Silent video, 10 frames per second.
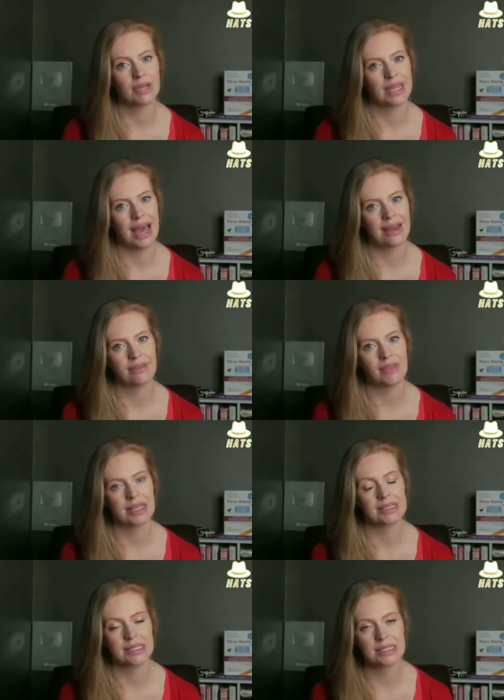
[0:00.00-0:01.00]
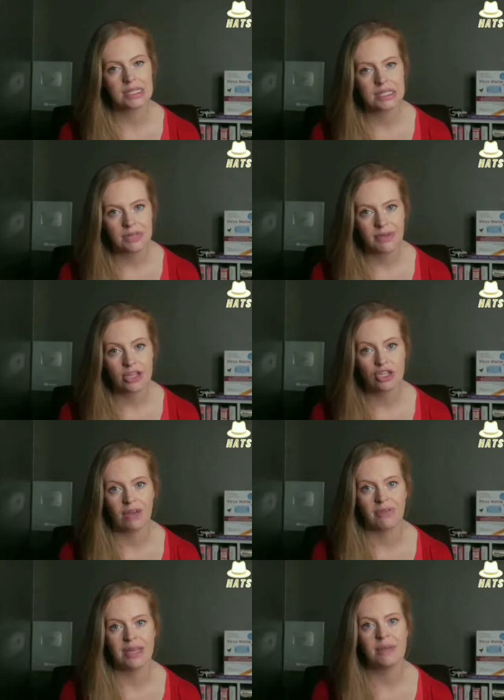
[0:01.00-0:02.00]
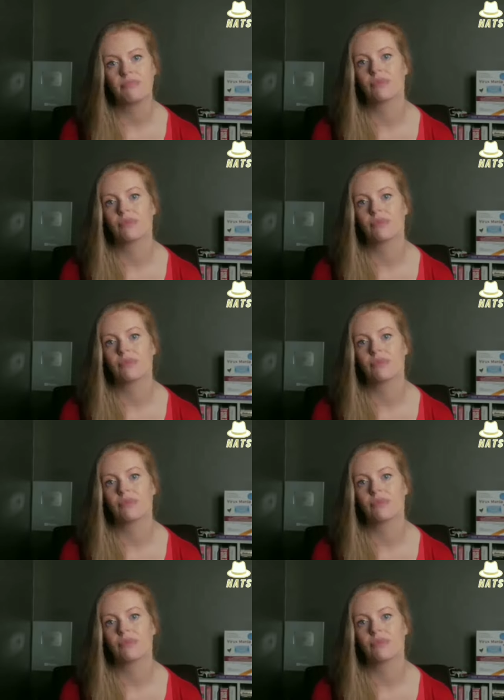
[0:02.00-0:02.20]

regarding the existence of H I V,